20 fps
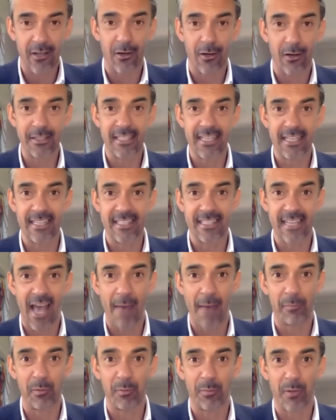content to
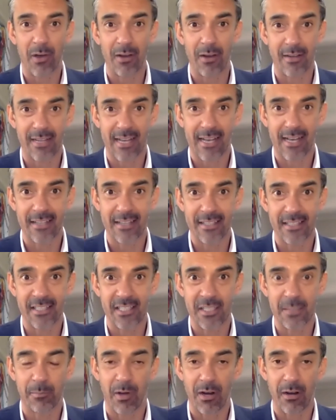Apple Podcasts and to
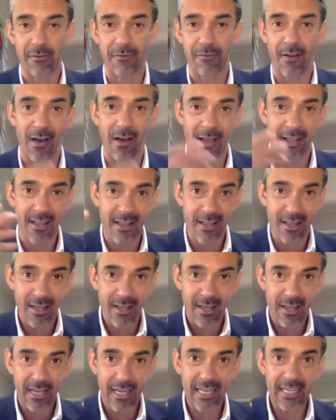Spotify
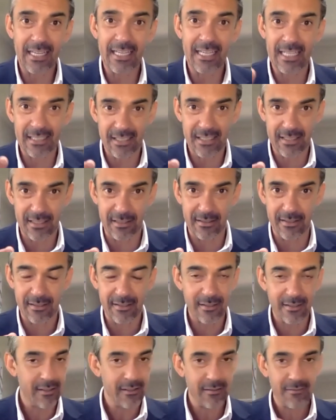in an instant.
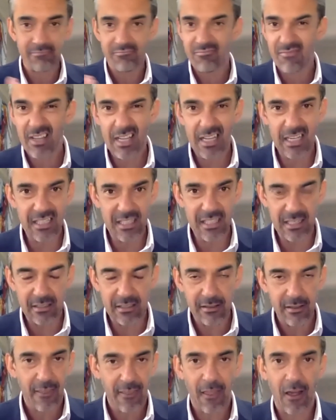
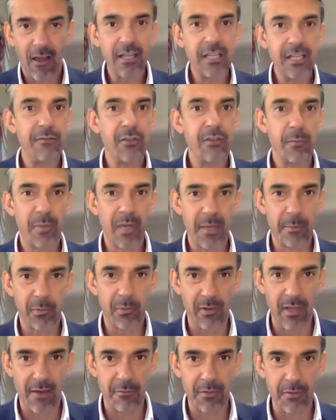Easy. I interview
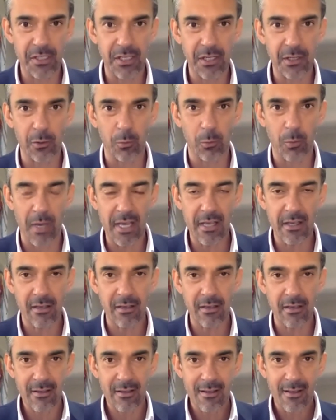people every single week.
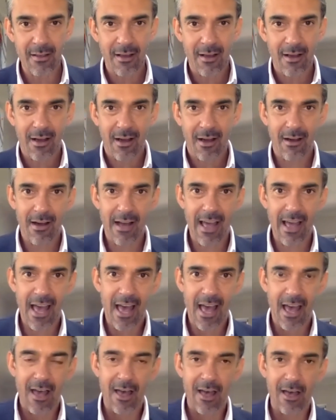I
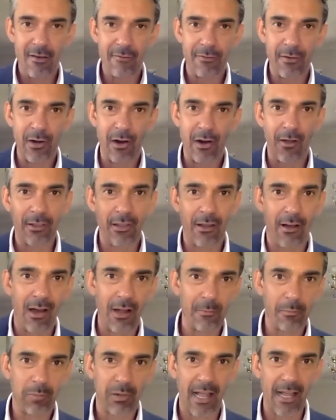have an
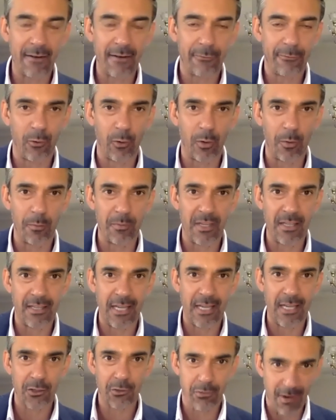online platform that
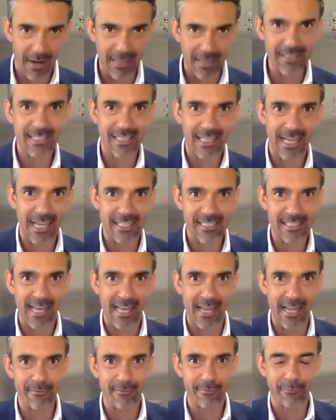then translates
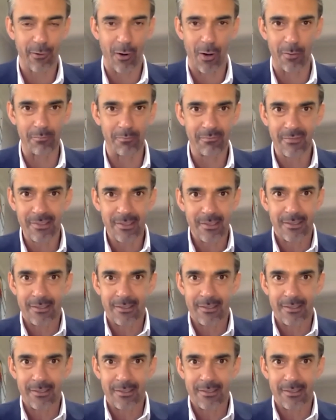that from